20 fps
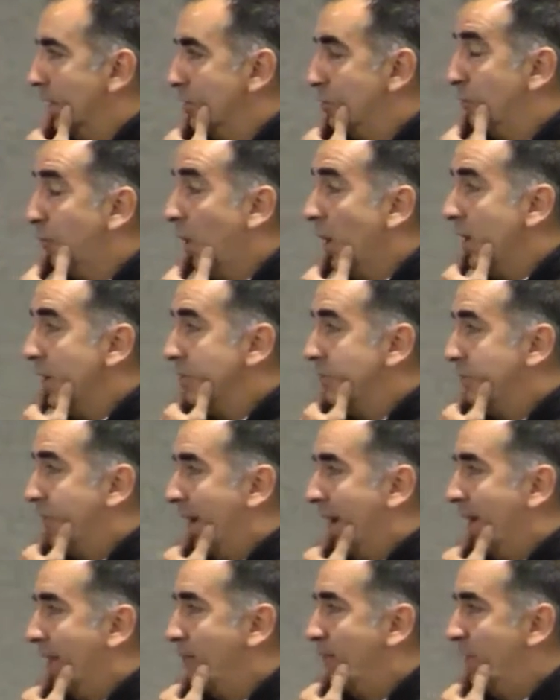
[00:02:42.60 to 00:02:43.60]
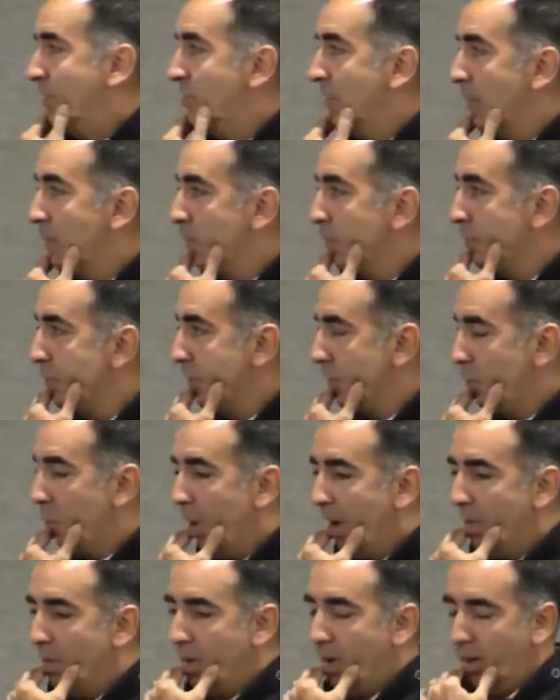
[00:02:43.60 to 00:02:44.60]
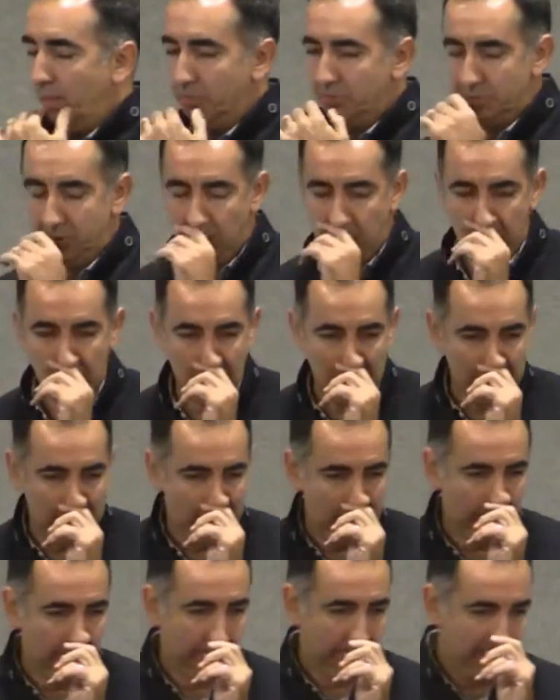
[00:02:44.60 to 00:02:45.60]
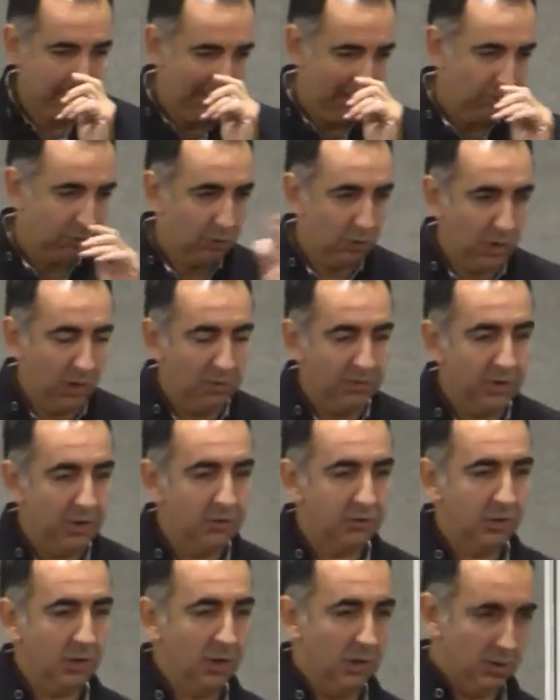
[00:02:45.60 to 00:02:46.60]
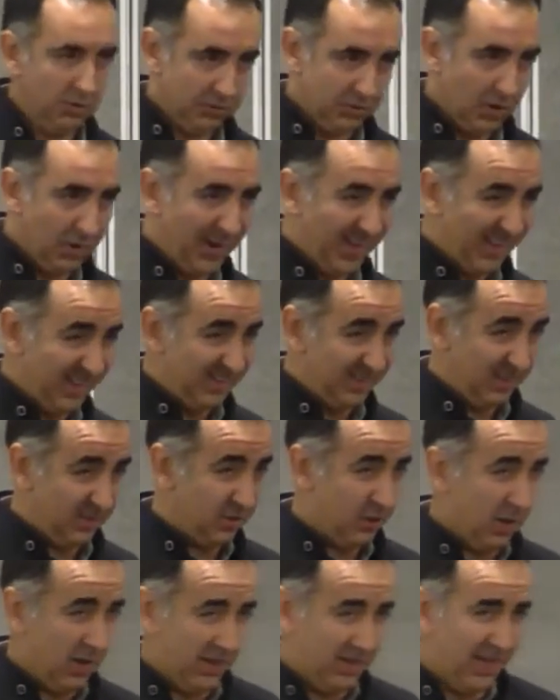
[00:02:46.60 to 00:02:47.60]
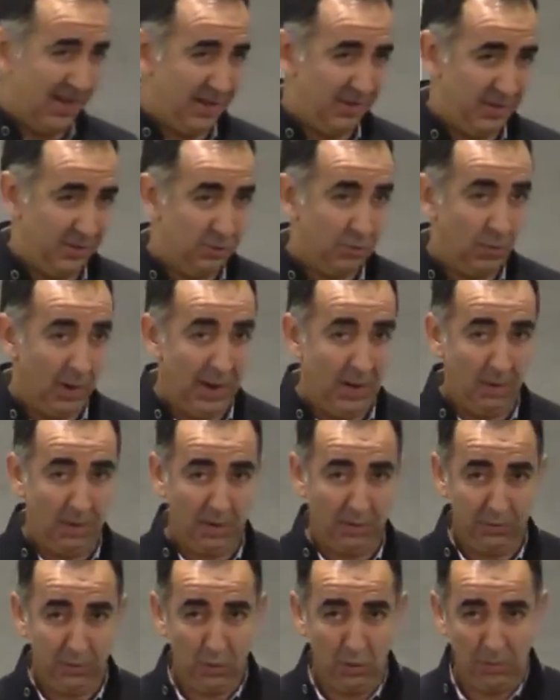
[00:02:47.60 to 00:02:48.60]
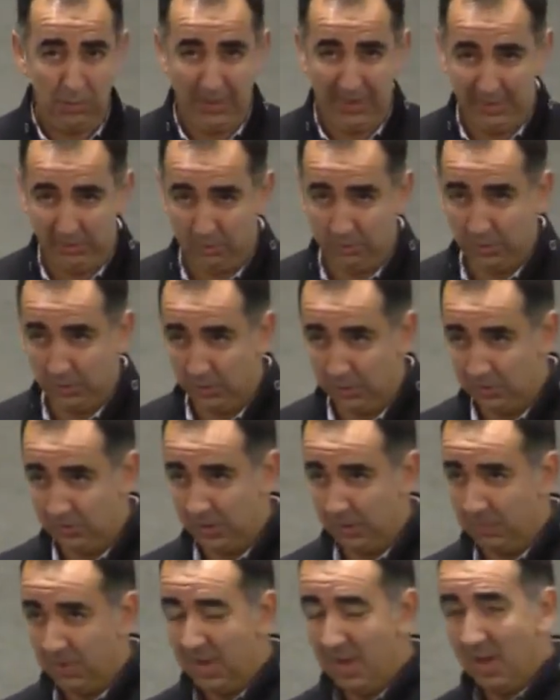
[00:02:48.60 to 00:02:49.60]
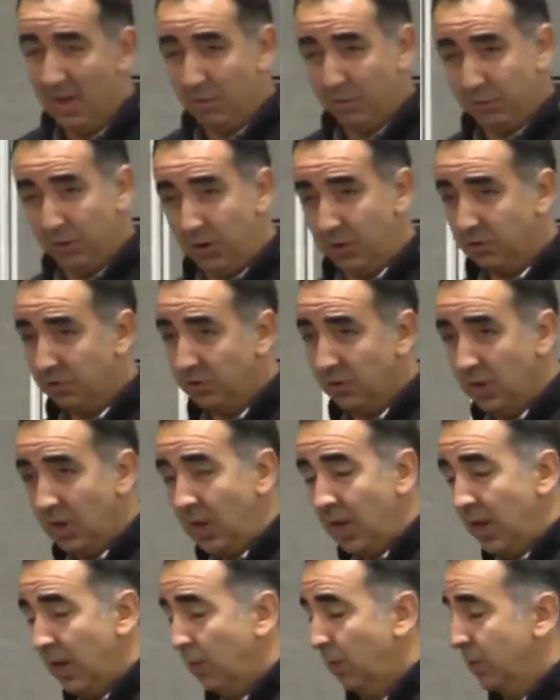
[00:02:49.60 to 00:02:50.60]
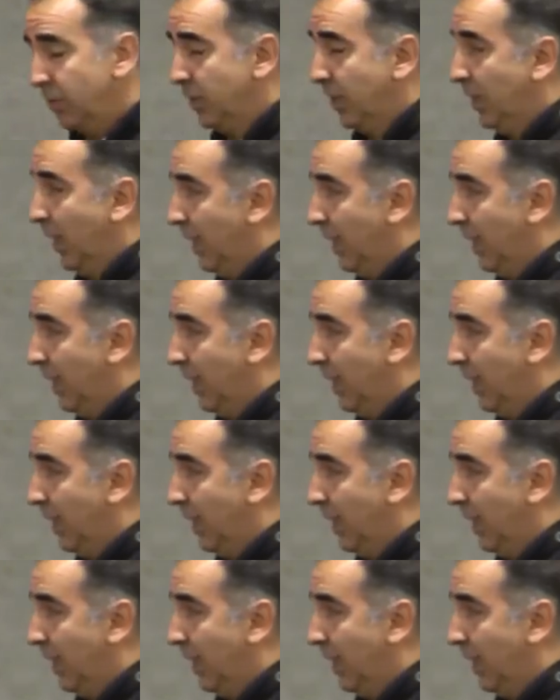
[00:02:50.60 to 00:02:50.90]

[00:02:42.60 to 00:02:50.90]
far as, let me jump over to Qualcomm. So about 12 years ago or so, I guess I started down this route of corporate entrepreneurship. First, it wasn't